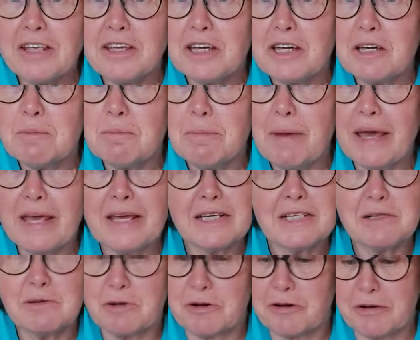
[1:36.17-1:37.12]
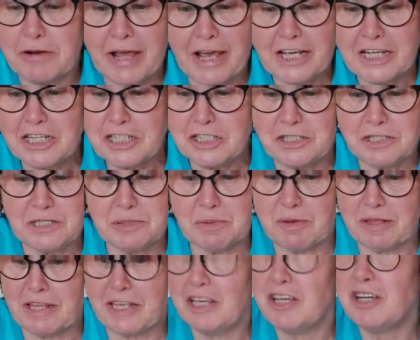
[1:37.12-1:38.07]
you can make some creations
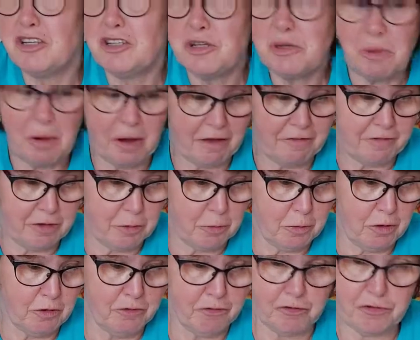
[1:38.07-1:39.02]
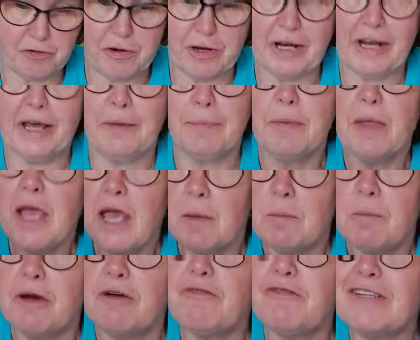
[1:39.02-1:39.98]
with it. You can do whatever you want, really.
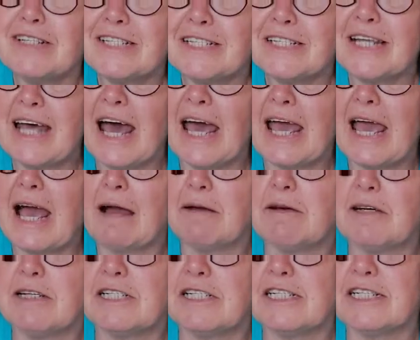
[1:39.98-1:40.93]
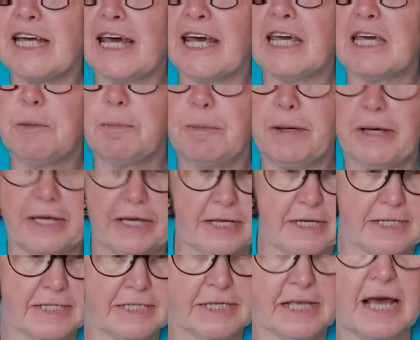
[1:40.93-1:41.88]
But for today, I'm going to take a
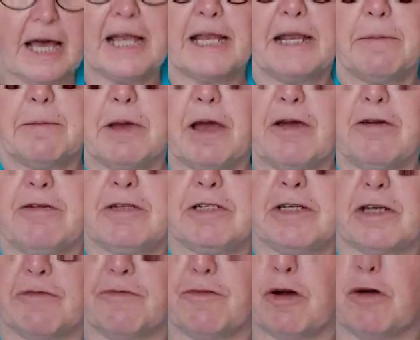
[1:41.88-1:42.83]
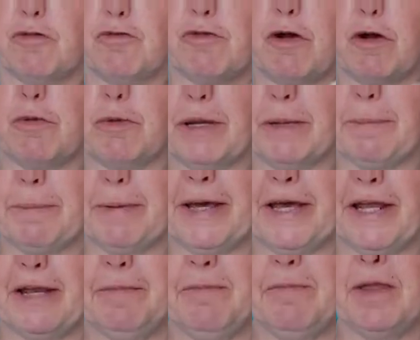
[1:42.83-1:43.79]
piece and I've got a rolling
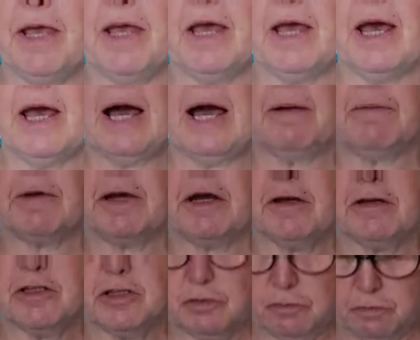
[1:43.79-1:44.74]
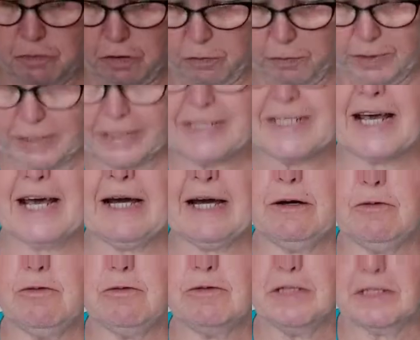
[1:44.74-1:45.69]
pin. I'm going to roll it
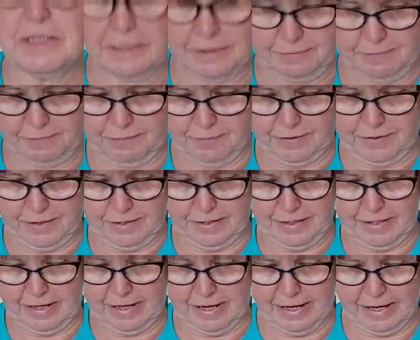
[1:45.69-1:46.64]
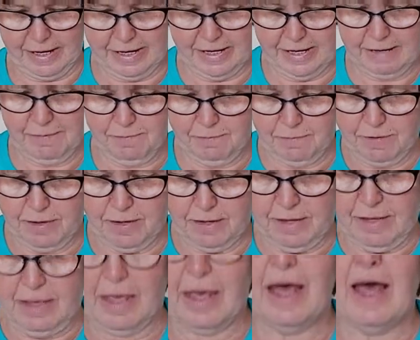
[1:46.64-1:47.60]
out, okay?
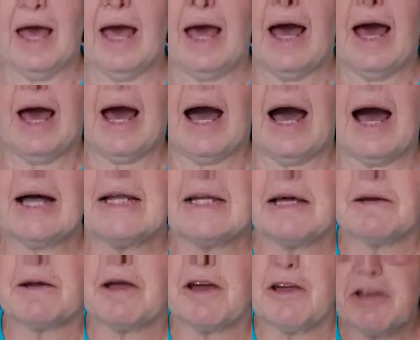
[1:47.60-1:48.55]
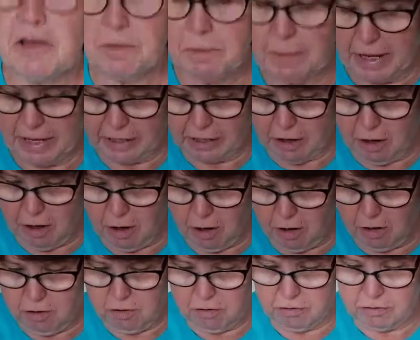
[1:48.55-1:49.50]
And I'm going to make a
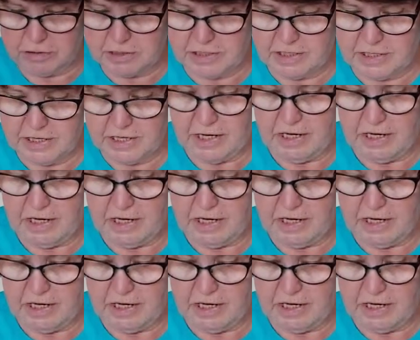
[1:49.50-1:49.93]
heart